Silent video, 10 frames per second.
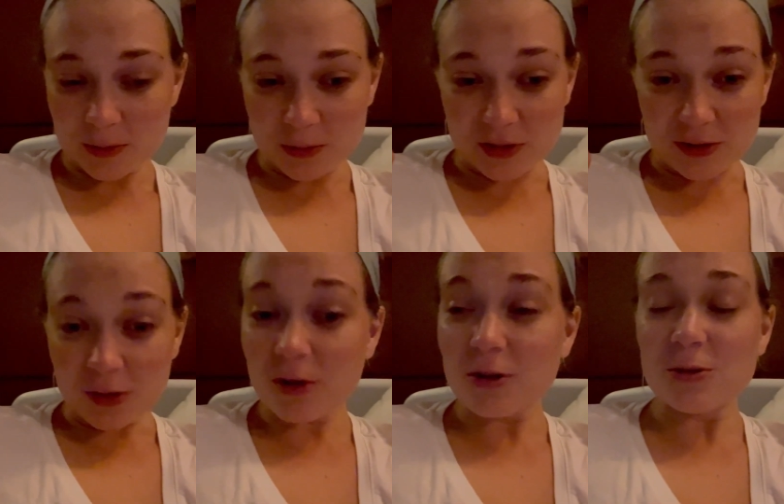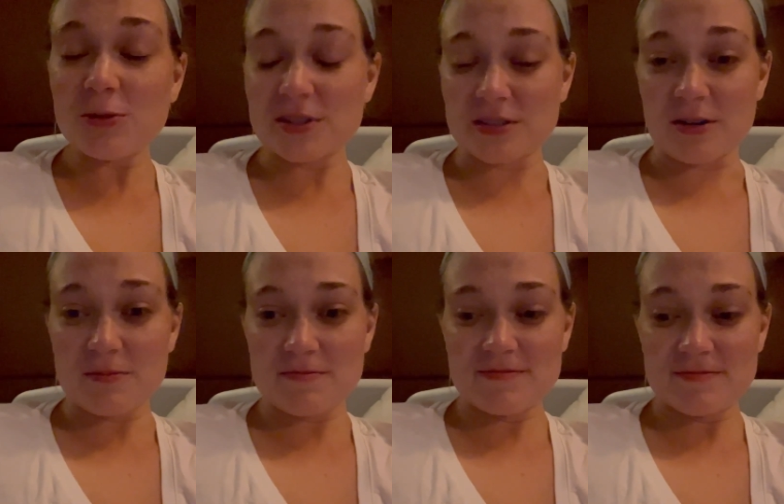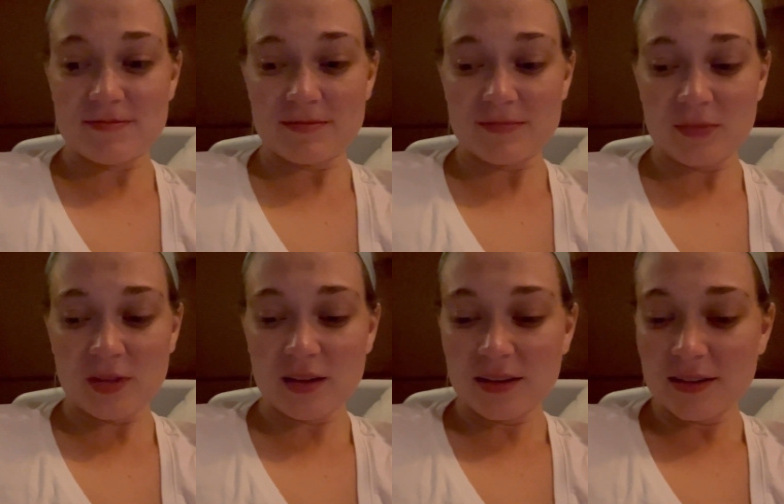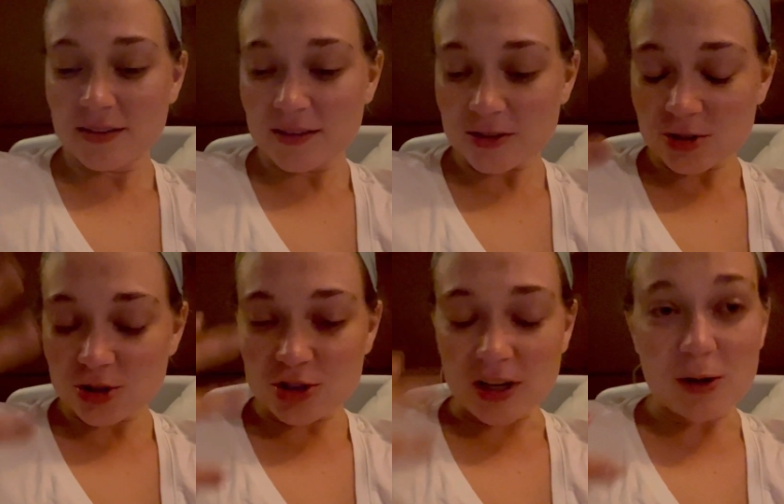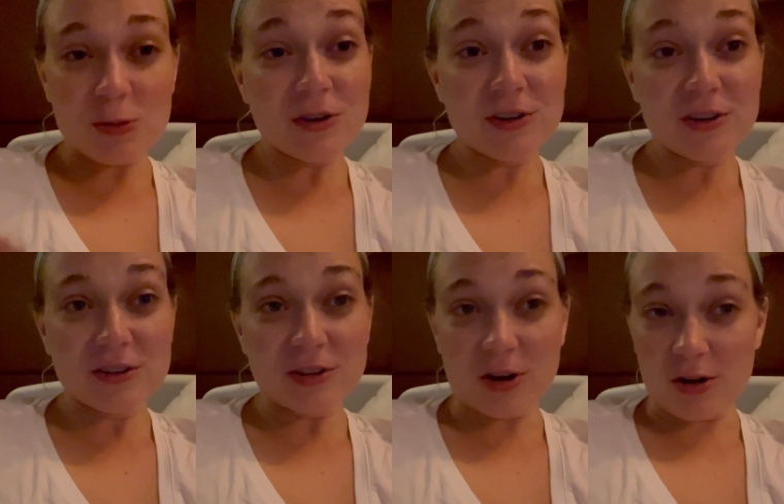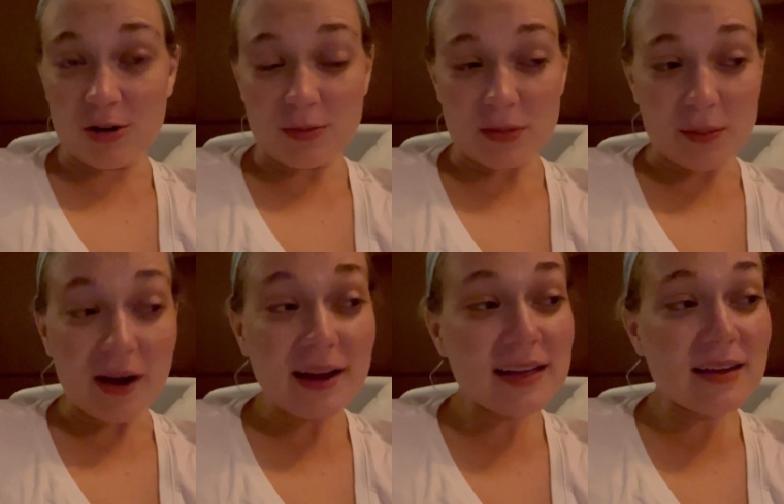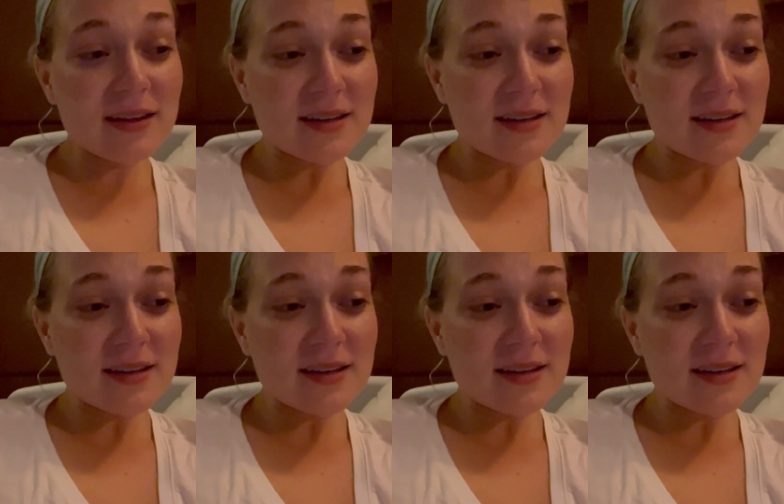We took our Unisom, showered to calm my body,